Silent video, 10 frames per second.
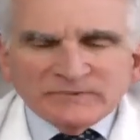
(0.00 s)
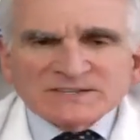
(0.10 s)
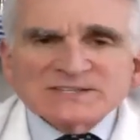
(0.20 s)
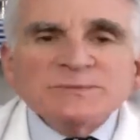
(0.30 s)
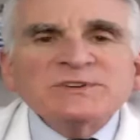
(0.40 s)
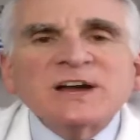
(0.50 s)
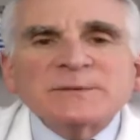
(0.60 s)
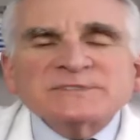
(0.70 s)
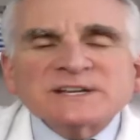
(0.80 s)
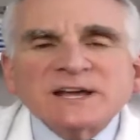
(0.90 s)

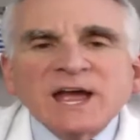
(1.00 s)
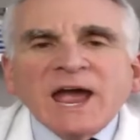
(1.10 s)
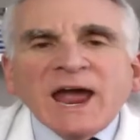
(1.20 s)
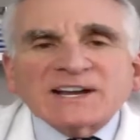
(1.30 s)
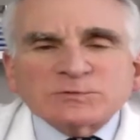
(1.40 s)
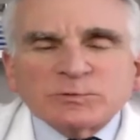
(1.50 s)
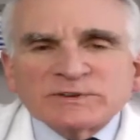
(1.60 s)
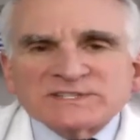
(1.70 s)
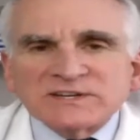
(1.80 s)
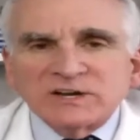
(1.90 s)
Sometimes, as we're
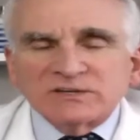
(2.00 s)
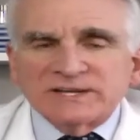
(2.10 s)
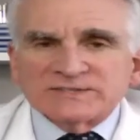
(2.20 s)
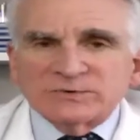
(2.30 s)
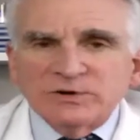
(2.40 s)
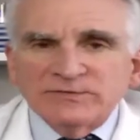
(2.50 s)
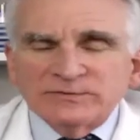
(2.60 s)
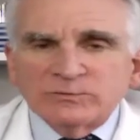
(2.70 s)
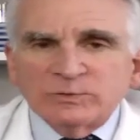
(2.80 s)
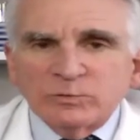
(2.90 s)
rinsing our cleanser off
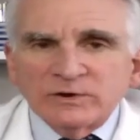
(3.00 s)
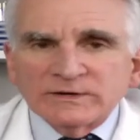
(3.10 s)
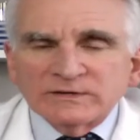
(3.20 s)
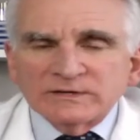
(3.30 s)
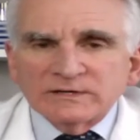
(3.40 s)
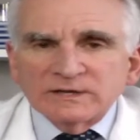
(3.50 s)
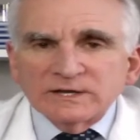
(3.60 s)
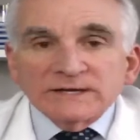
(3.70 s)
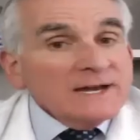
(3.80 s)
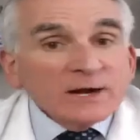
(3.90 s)
with water,
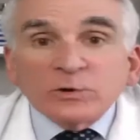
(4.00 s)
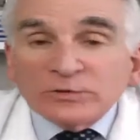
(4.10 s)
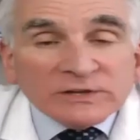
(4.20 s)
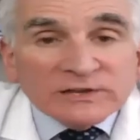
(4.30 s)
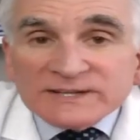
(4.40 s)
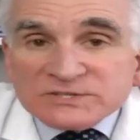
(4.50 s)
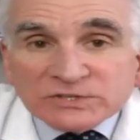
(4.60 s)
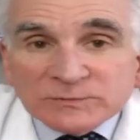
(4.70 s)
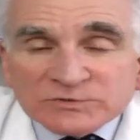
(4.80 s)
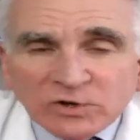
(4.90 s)
not all the cleanser
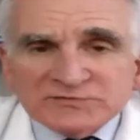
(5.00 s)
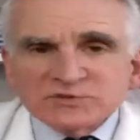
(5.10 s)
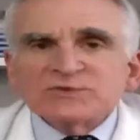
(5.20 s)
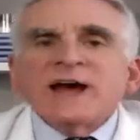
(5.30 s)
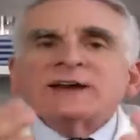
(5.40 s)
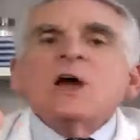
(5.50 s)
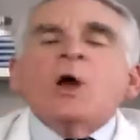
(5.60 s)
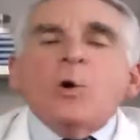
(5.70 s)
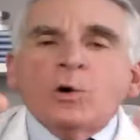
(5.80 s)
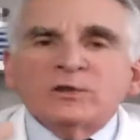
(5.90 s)
comes off, so not
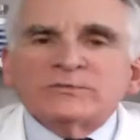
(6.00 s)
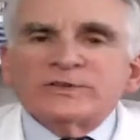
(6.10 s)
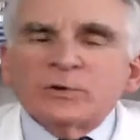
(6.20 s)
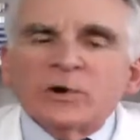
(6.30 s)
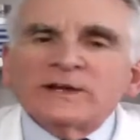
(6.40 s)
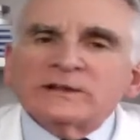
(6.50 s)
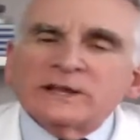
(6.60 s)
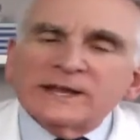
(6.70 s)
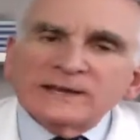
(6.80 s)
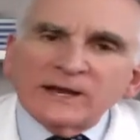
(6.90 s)
all of the oil
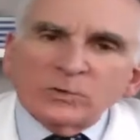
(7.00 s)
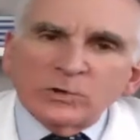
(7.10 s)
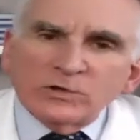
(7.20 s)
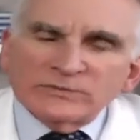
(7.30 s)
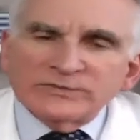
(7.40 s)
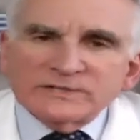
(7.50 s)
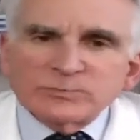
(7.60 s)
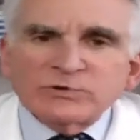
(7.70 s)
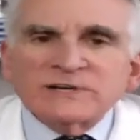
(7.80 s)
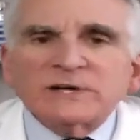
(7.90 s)
and not all of the
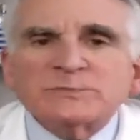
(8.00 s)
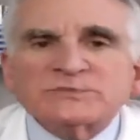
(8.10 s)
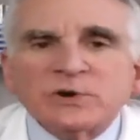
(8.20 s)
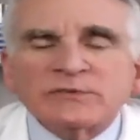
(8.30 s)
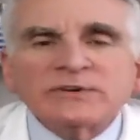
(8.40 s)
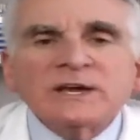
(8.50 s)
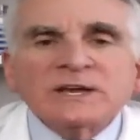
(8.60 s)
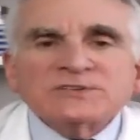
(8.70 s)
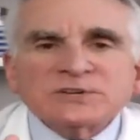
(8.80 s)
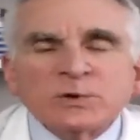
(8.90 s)
debris comes off.
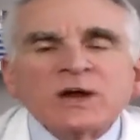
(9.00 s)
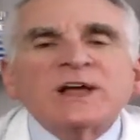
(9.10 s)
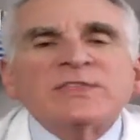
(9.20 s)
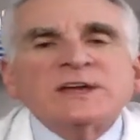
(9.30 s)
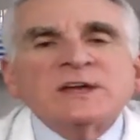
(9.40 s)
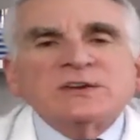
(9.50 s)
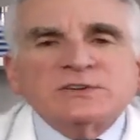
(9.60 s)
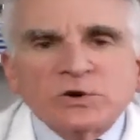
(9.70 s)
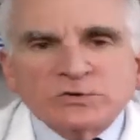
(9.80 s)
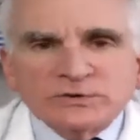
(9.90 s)
So the
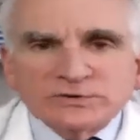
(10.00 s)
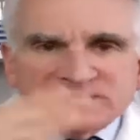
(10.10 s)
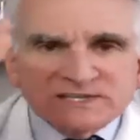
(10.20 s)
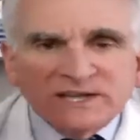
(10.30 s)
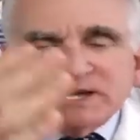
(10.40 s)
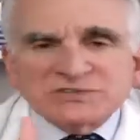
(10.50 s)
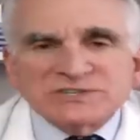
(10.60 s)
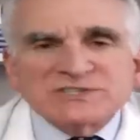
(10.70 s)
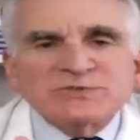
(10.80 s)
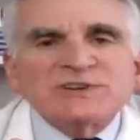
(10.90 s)
toner /
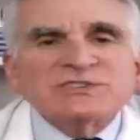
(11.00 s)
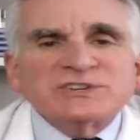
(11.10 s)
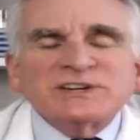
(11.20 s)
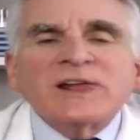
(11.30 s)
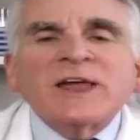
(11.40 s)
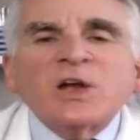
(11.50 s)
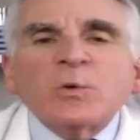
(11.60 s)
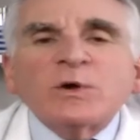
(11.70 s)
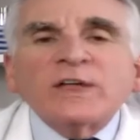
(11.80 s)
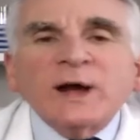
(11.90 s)
astringent
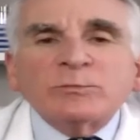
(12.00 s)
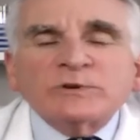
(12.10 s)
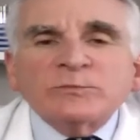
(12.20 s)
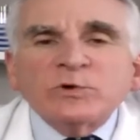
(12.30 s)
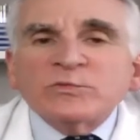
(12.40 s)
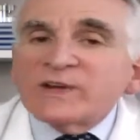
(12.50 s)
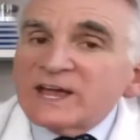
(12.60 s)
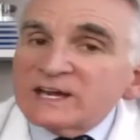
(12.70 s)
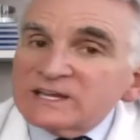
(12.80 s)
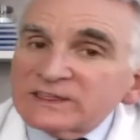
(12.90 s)
will help remove
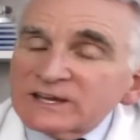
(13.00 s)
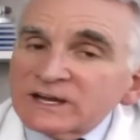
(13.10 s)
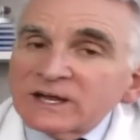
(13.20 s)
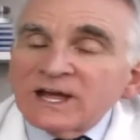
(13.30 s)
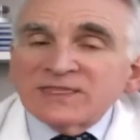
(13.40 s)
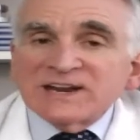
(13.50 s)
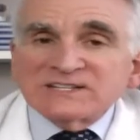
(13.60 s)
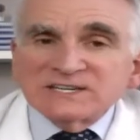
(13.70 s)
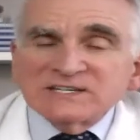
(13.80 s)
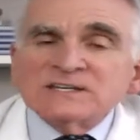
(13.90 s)
anything that
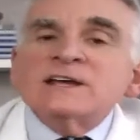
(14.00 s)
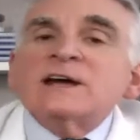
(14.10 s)
didn't,